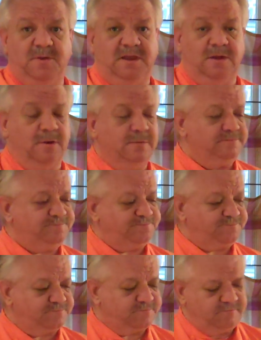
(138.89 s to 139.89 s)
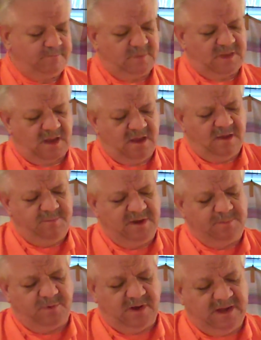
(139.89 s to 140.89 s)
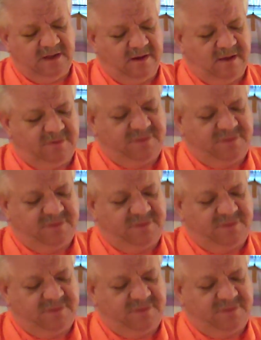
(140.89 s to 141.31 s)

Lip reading: here. A thick plate